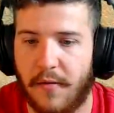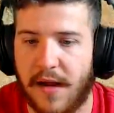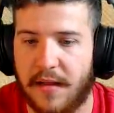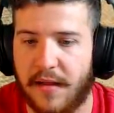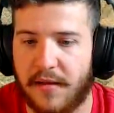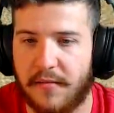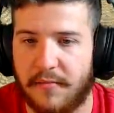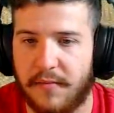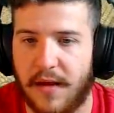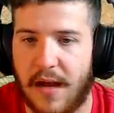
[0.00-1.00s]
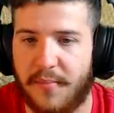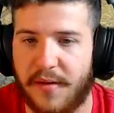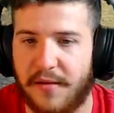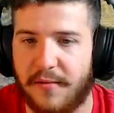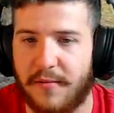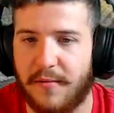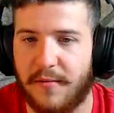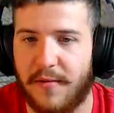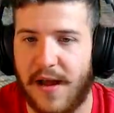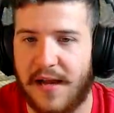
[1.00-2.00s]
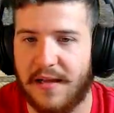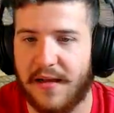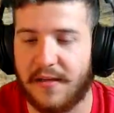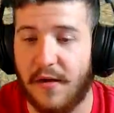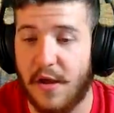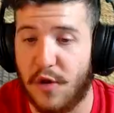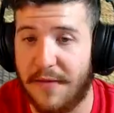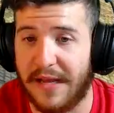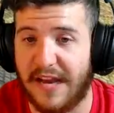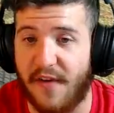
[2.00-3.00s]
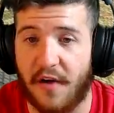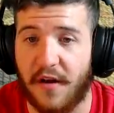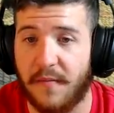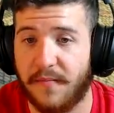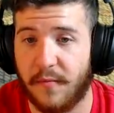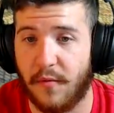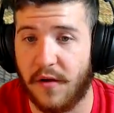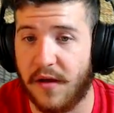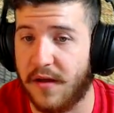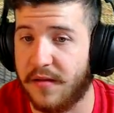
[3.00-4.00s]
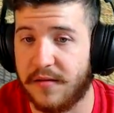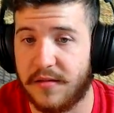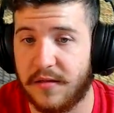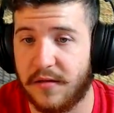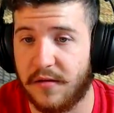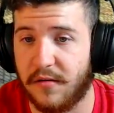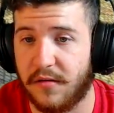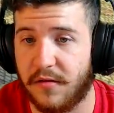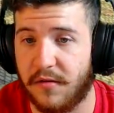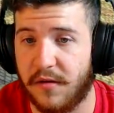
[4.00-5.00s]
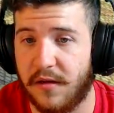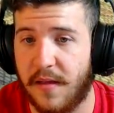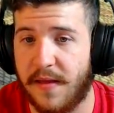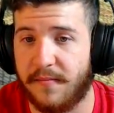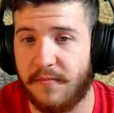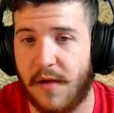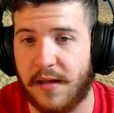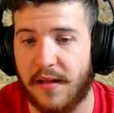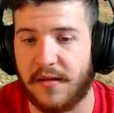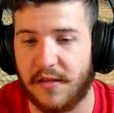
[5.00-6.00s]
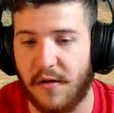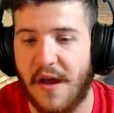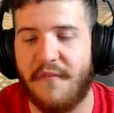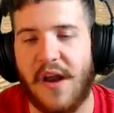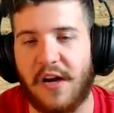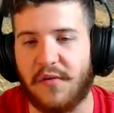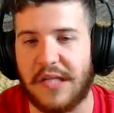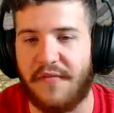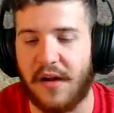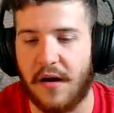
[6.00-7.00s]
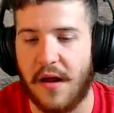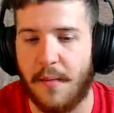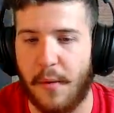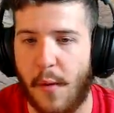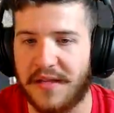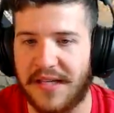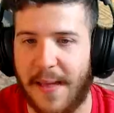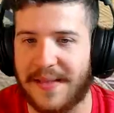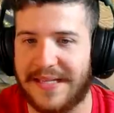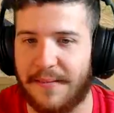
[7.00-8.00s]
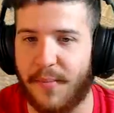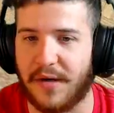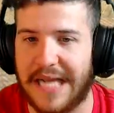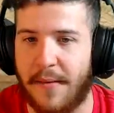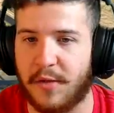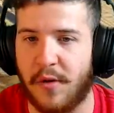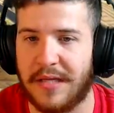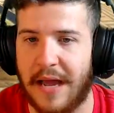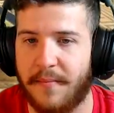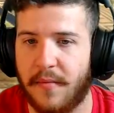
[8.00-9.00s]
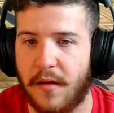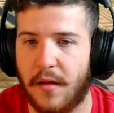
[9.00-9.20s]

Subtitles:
right click. Pop it, right click. So you can even get it farther. 1, 2, 3, and then right click. So very cool stuff here. But once again, let's see some burst damage one time.